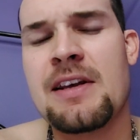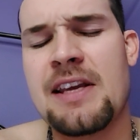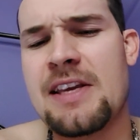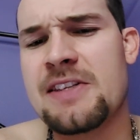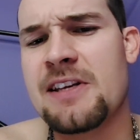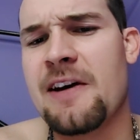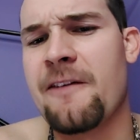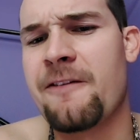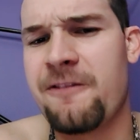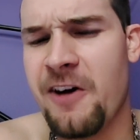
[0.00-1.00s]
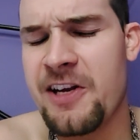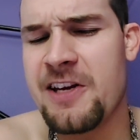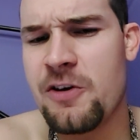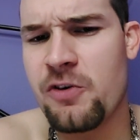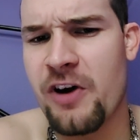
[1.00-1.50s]
is a
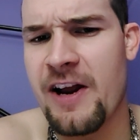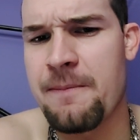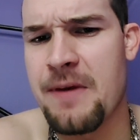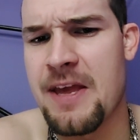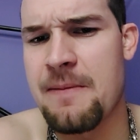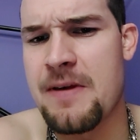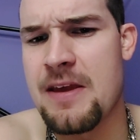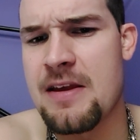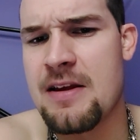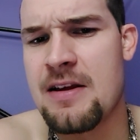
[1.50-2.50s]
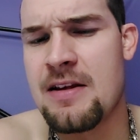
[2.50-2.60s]
fucking crybaby